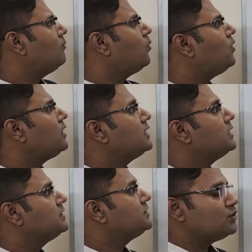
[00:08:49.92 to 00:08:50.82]
Mode
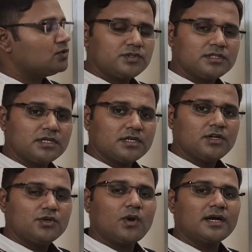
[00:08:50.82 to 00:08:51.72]
is used
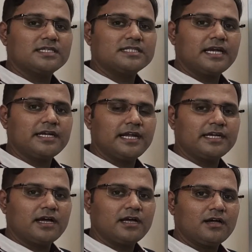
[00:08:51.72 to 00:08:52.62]
to understand
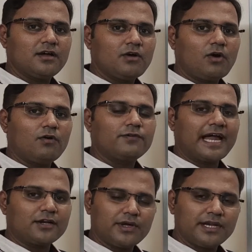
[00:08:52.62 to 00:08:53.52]
data of
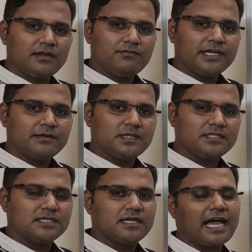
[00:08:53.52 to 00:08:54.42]
categorical
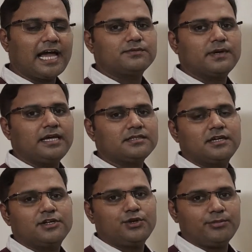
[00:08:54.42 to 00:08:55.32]
variables as well
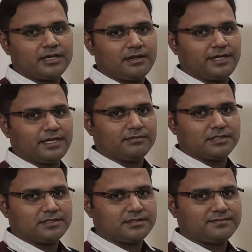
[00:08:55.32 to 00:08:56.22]
as numerical
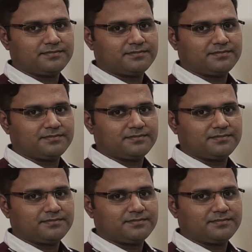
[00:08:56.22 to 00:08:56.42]
variables.